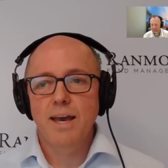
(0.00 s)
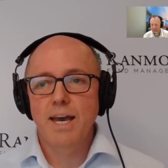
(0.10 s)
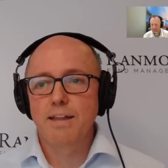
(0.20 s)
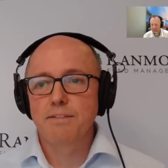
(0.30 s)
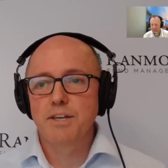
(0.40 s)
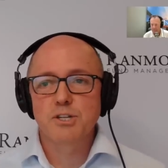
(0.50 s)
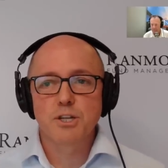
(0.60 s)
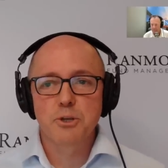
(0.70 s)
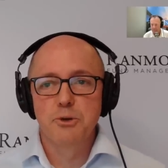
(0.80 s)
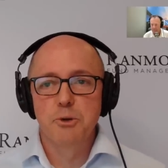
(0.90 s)
and these
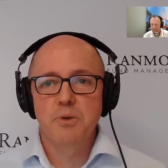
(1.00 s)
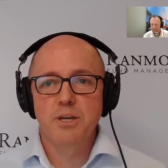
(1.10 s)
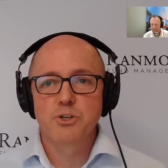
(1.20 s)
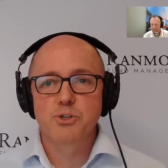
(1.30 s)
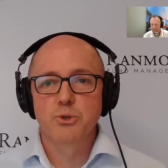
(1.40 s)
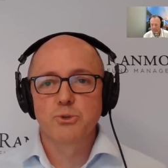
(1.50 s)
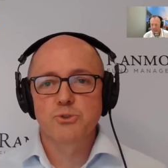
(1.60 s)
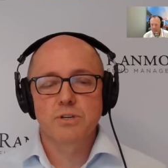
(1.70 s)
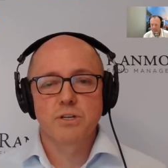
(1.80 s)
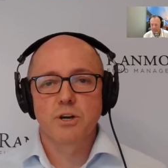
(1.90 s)
little European
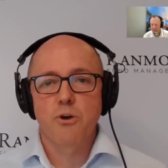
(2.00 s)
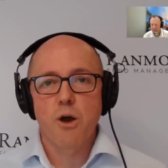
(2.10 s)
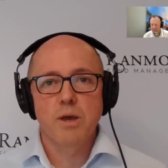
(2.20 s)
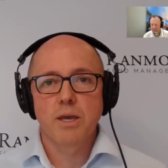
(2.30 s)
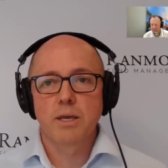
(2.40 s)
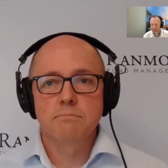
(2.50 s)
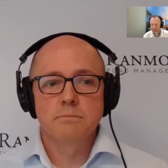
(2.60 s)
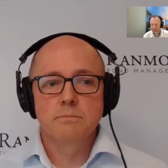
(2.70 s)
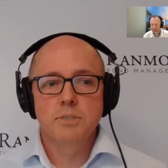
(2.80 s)
jewels that are growing